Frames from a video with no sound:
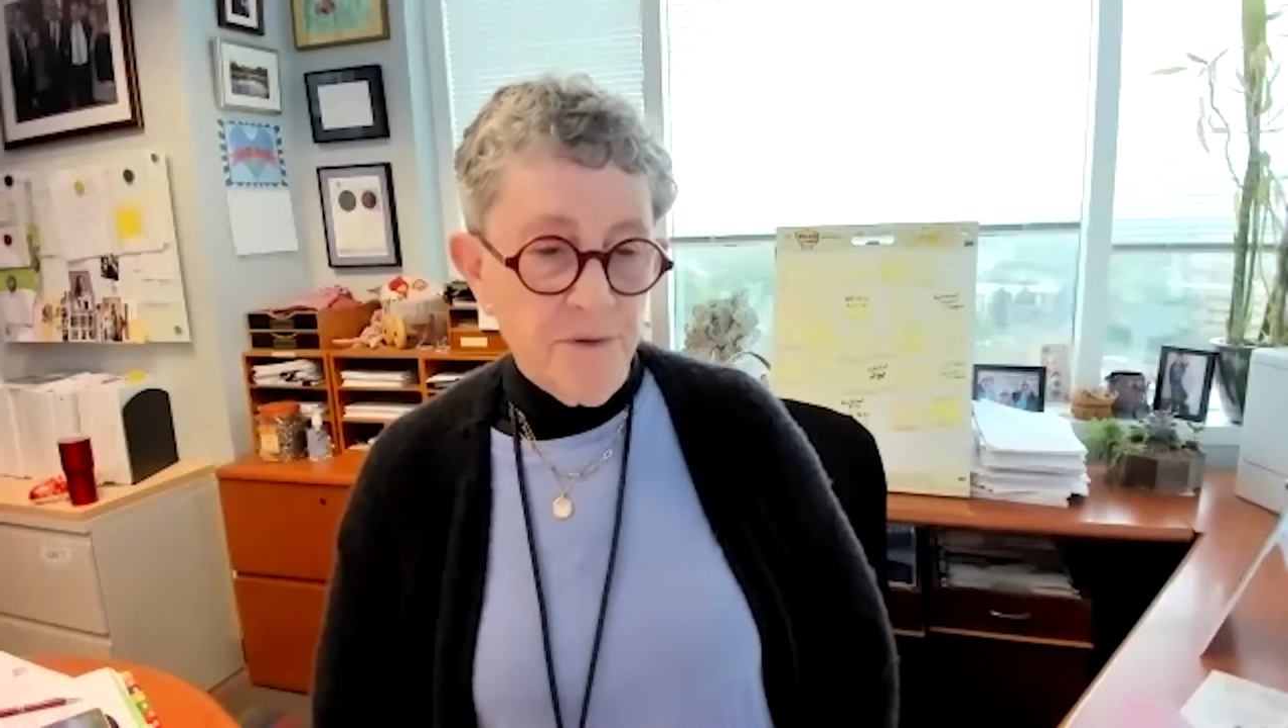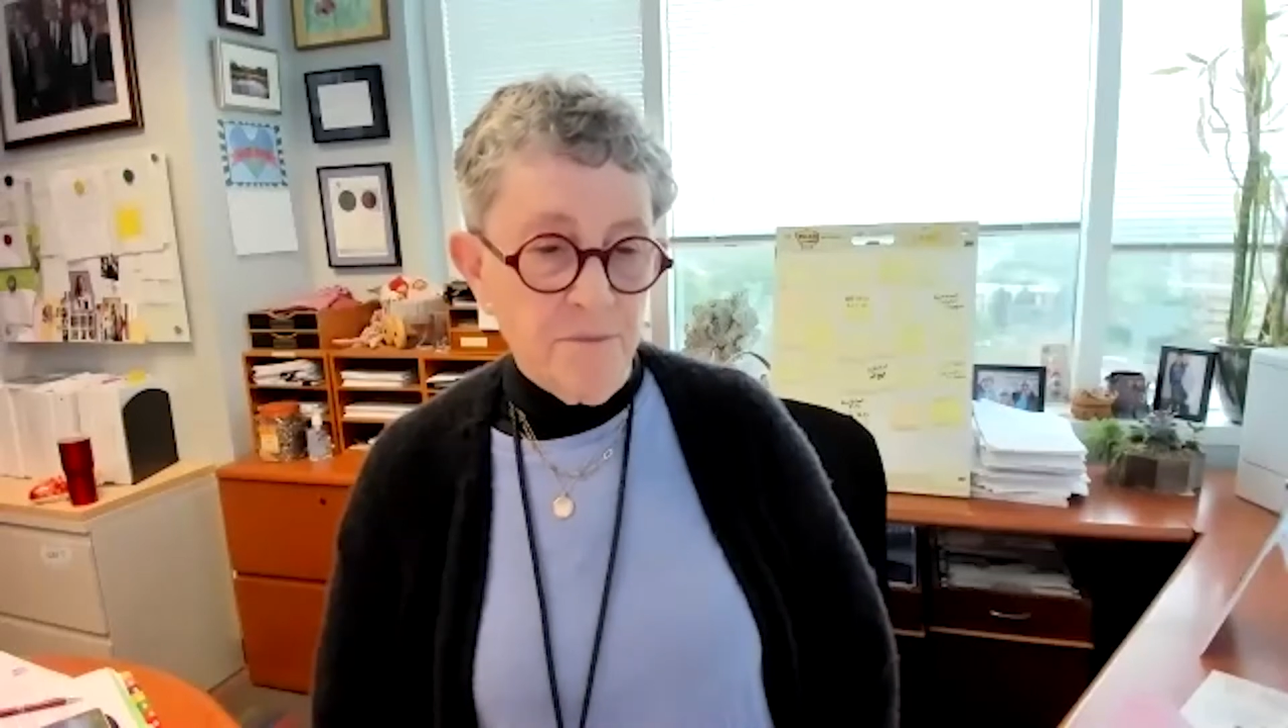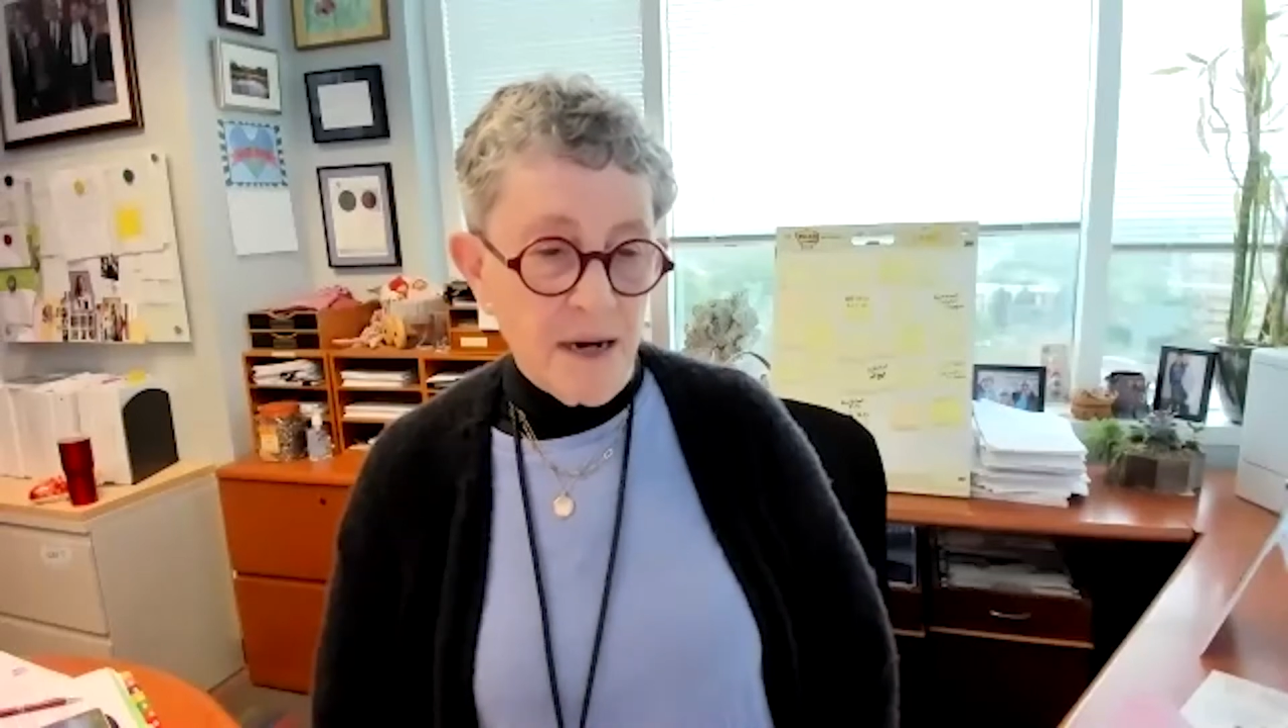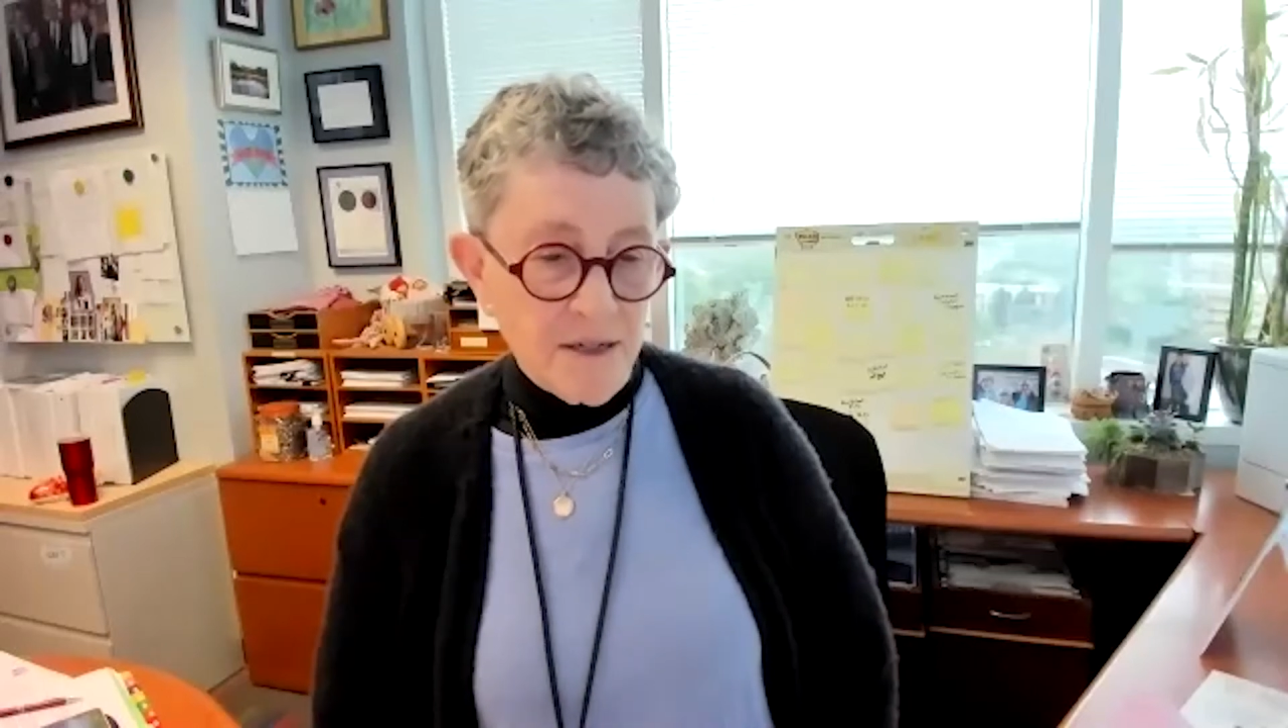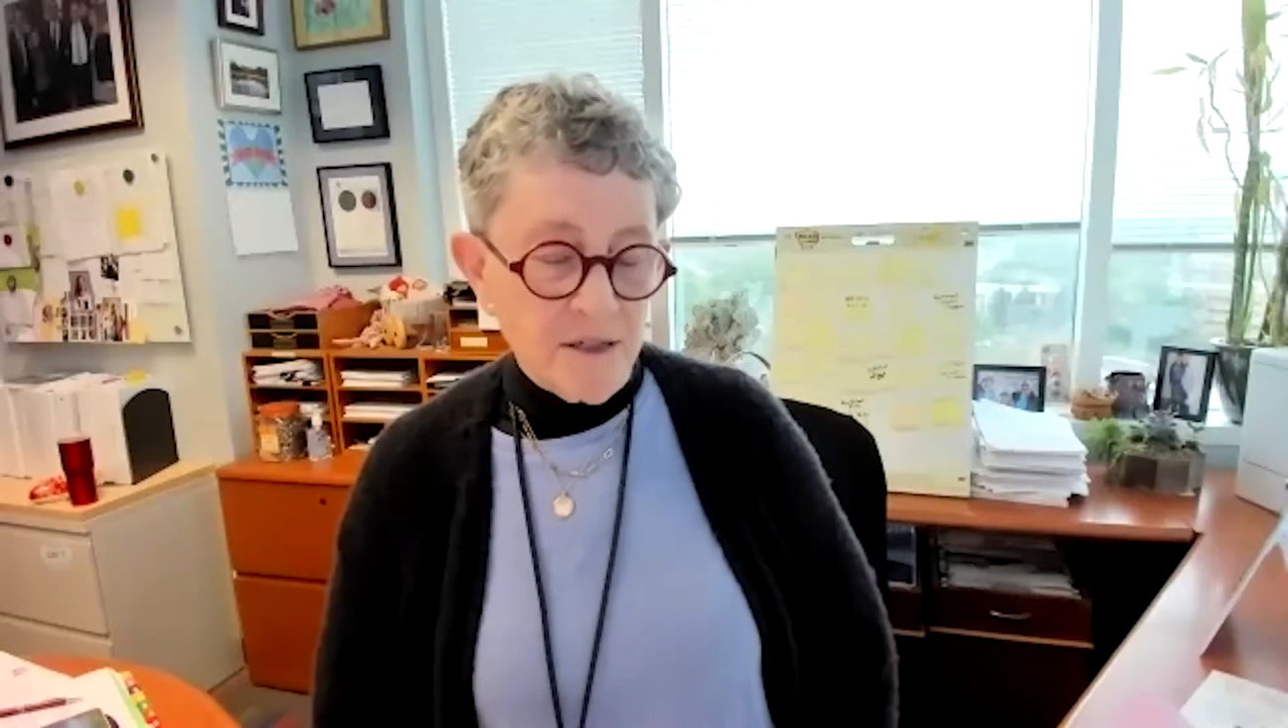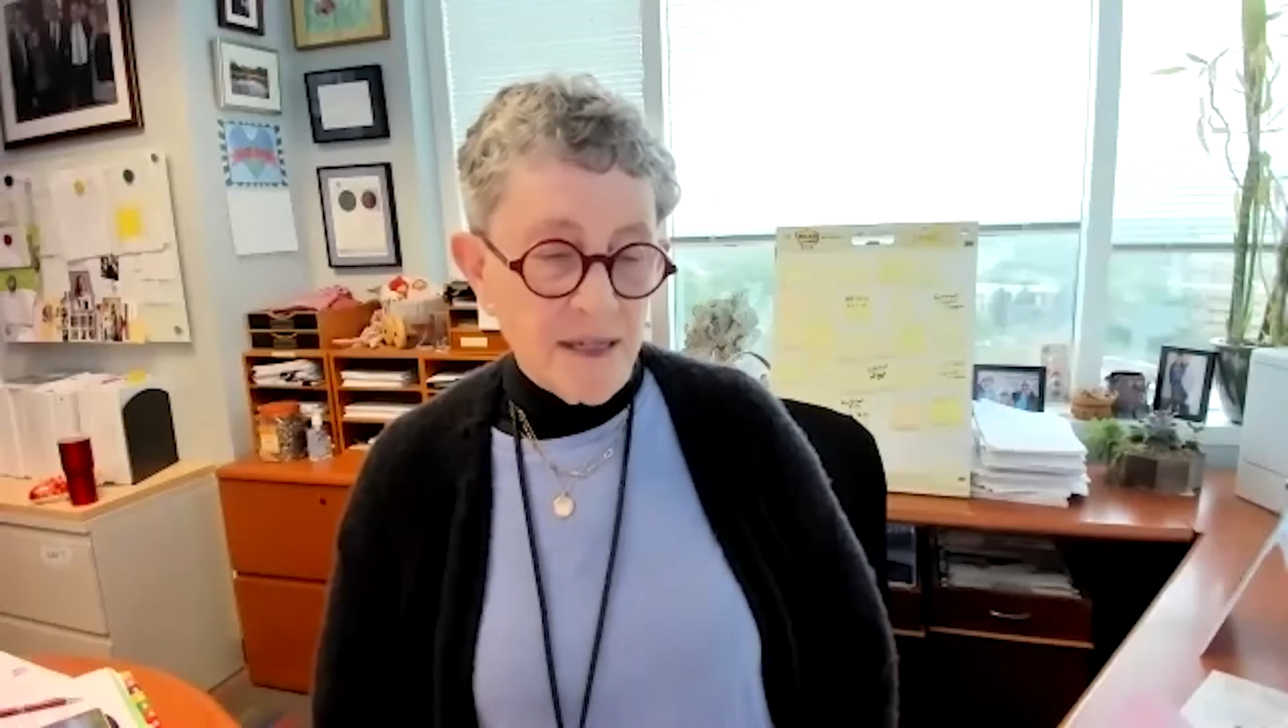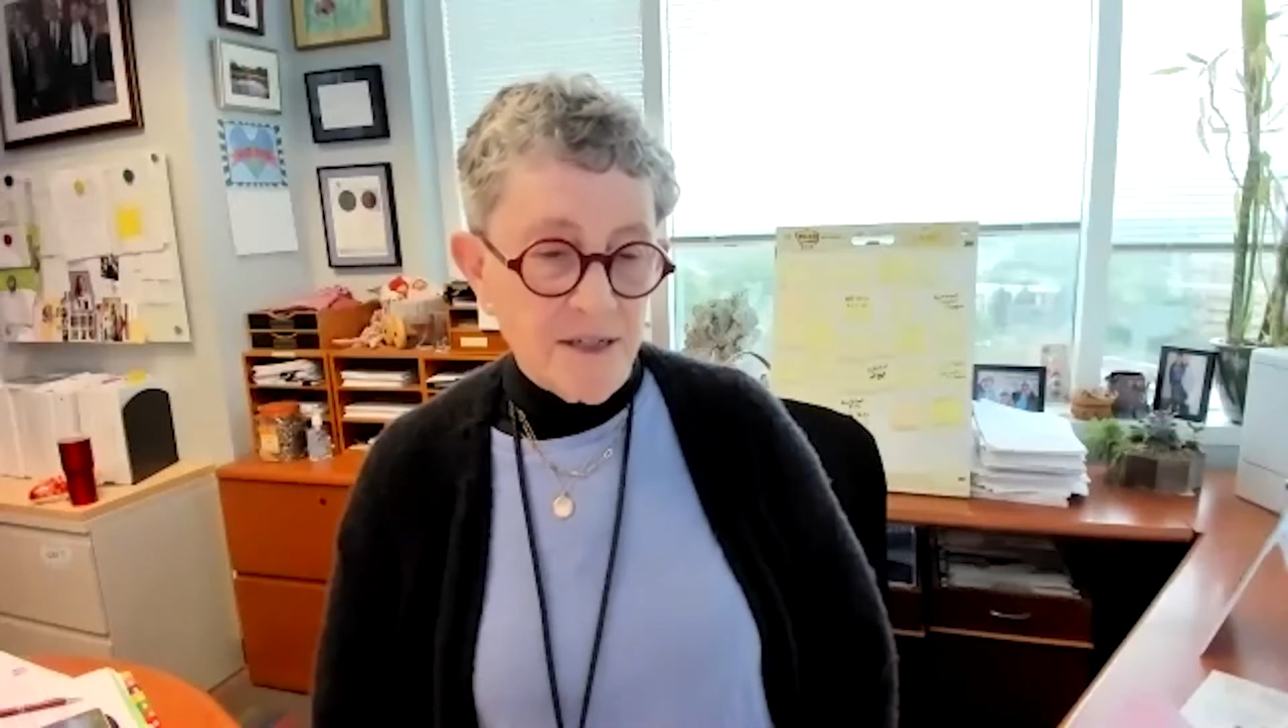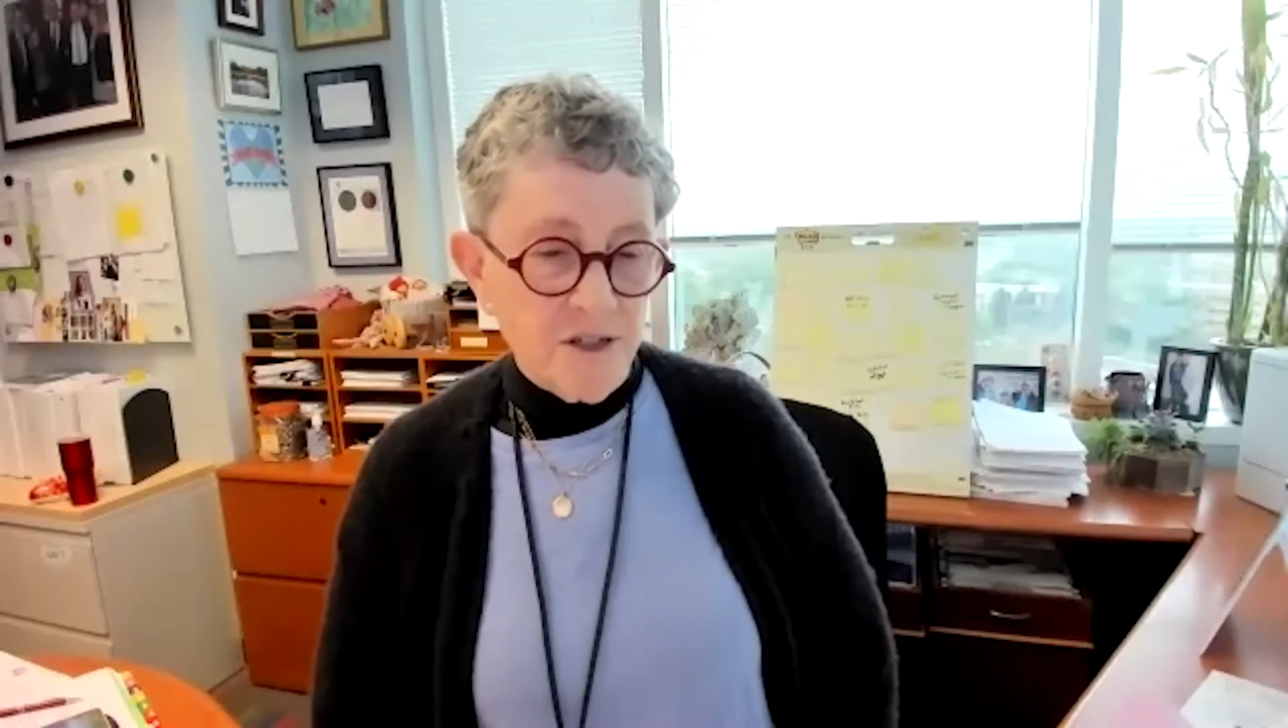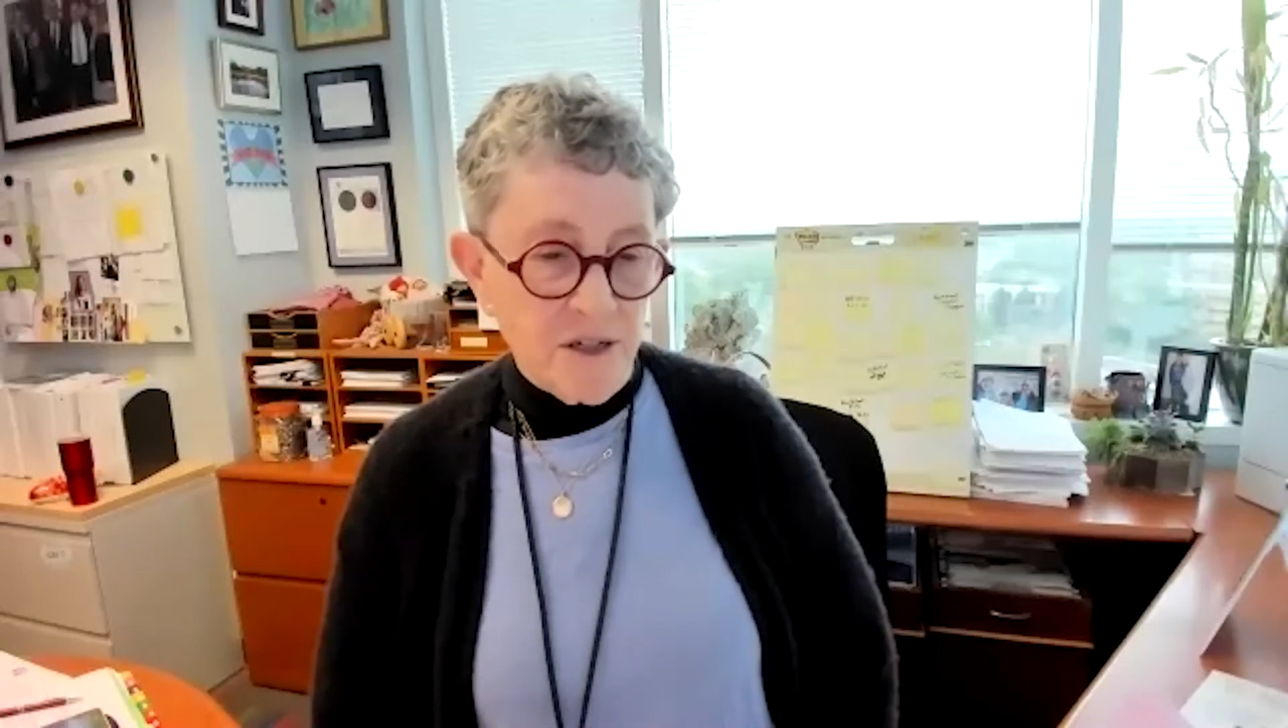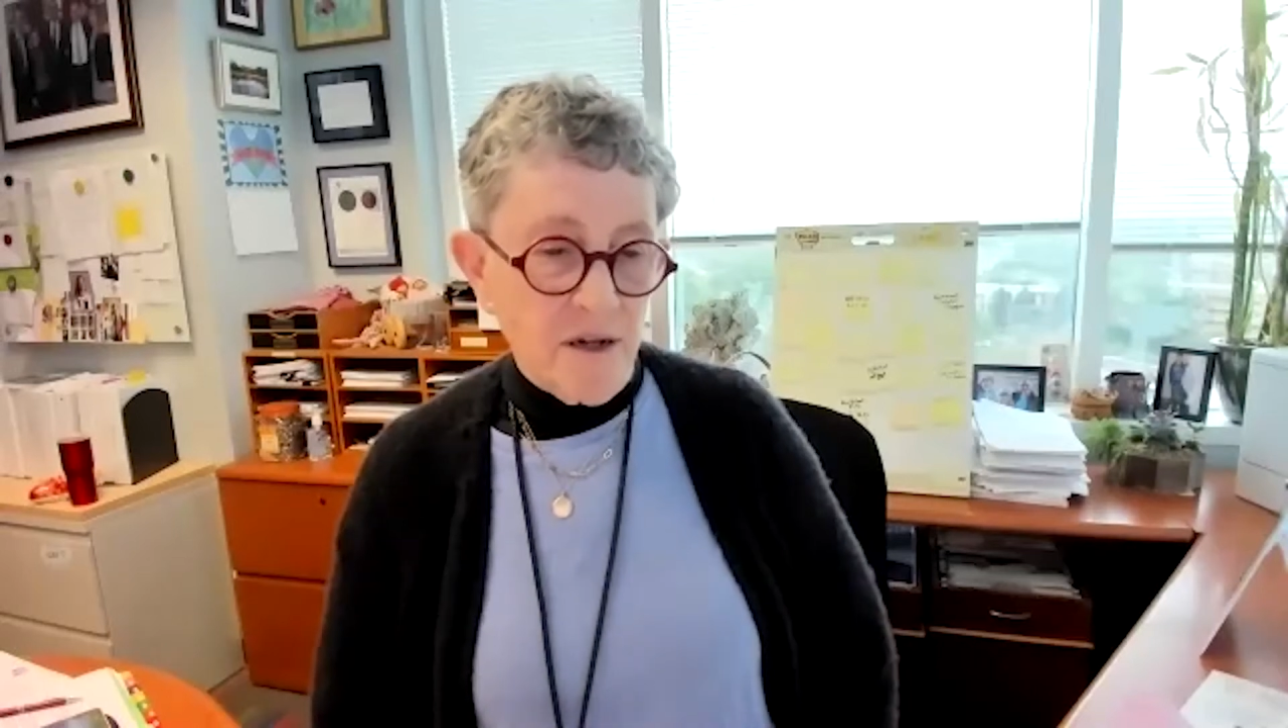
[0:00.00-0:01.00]

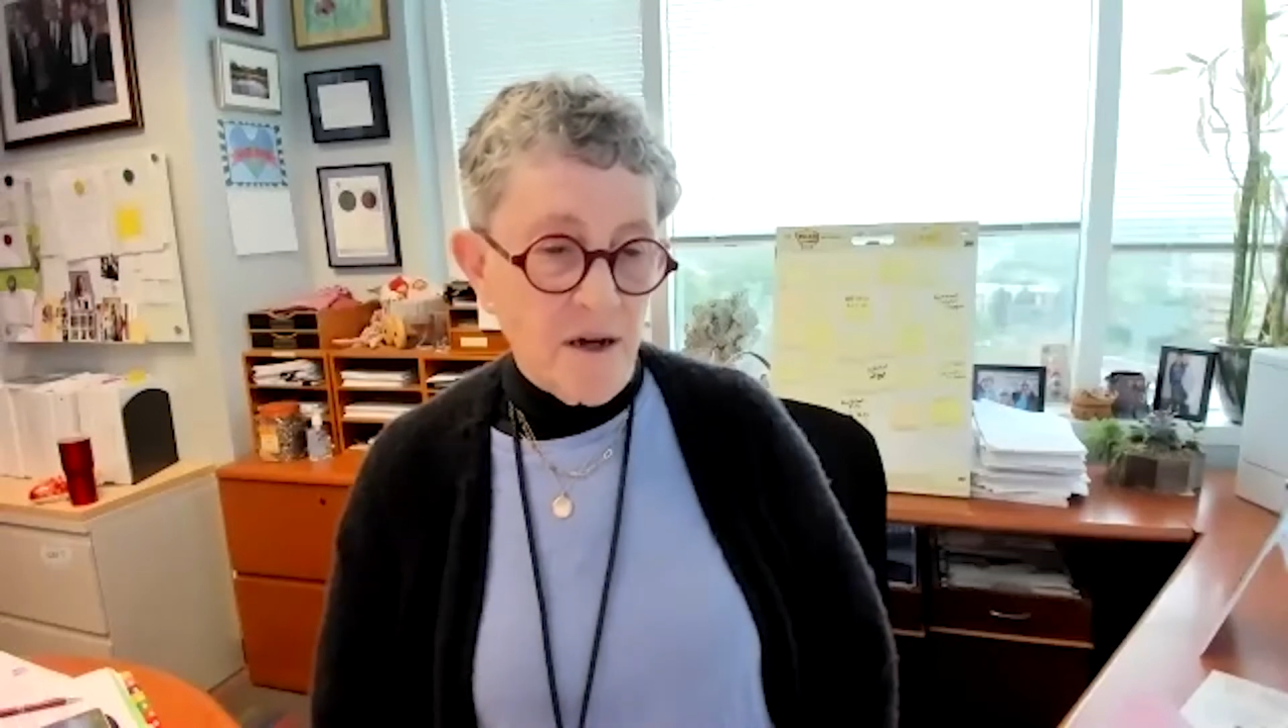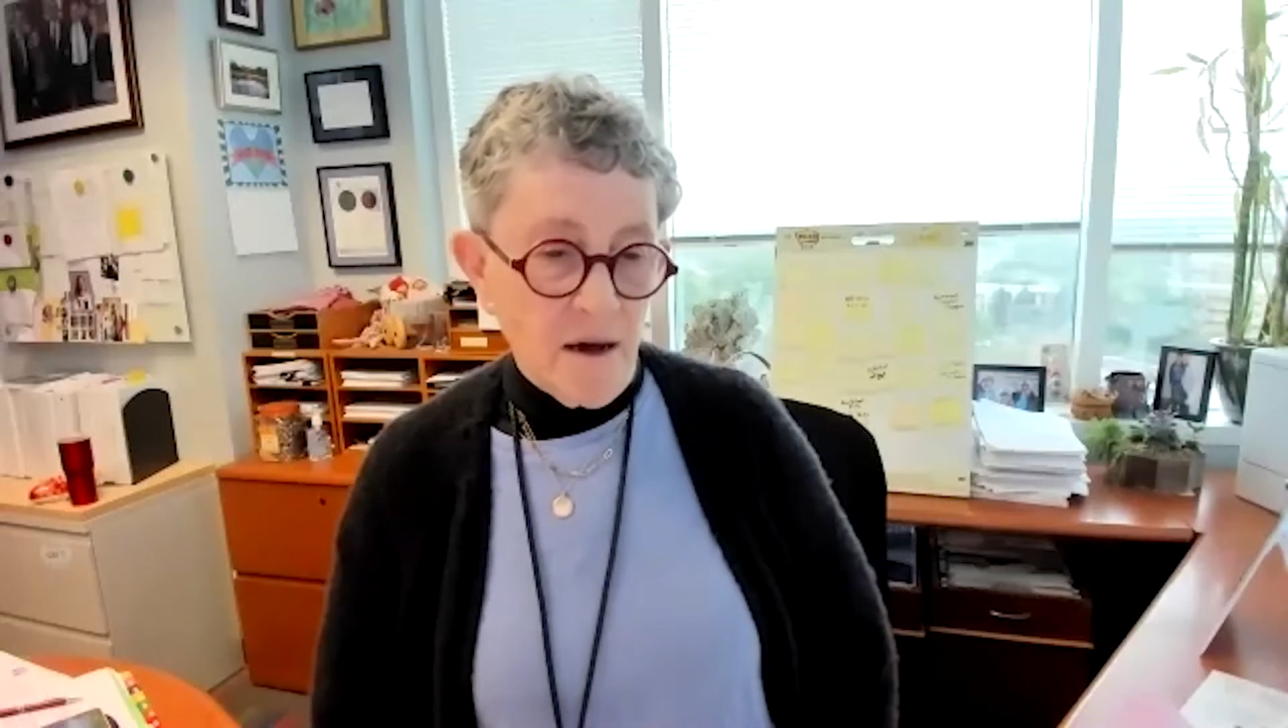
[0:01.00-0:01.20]
modulation